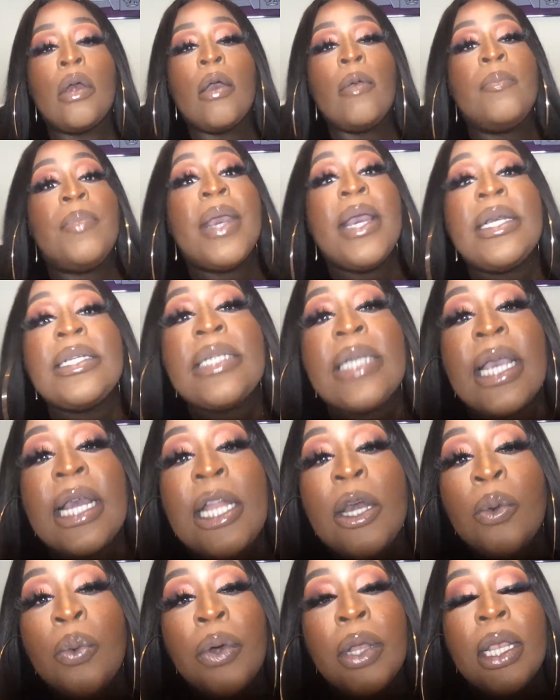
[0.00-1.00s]
Being
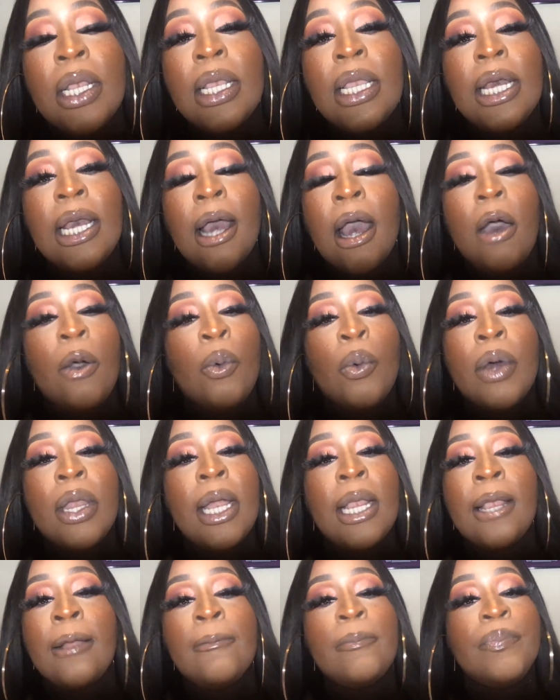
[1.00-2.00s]
skinny
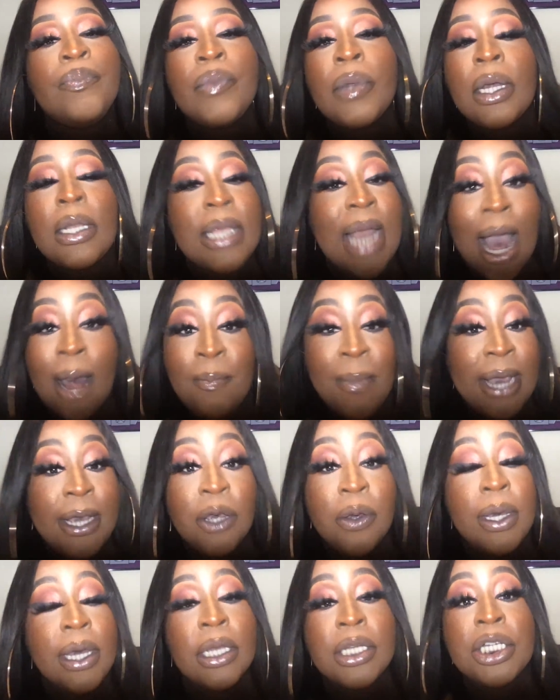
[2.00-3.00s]
wouldn't not make
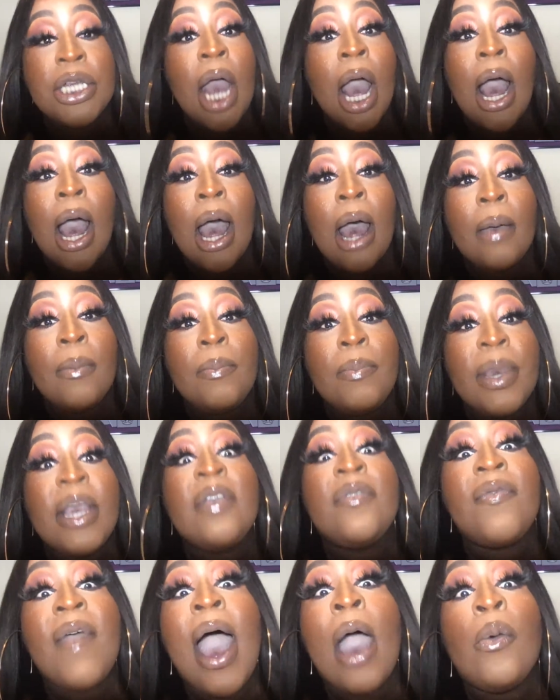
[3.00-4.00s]
you get a job.
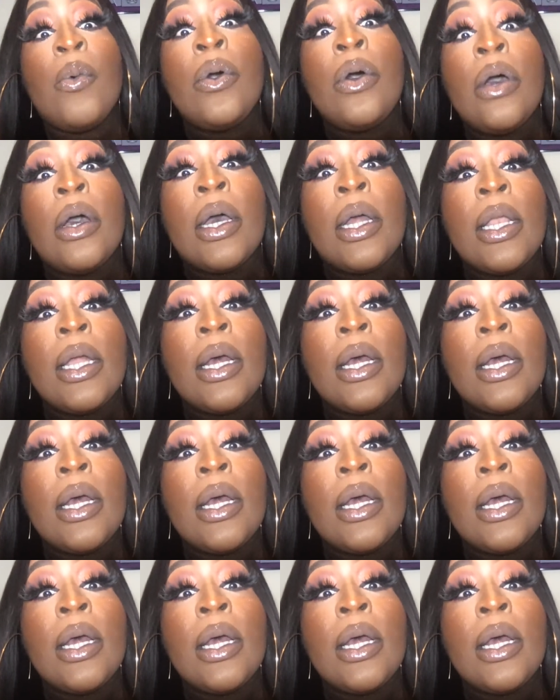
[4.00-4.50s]
Being fat would.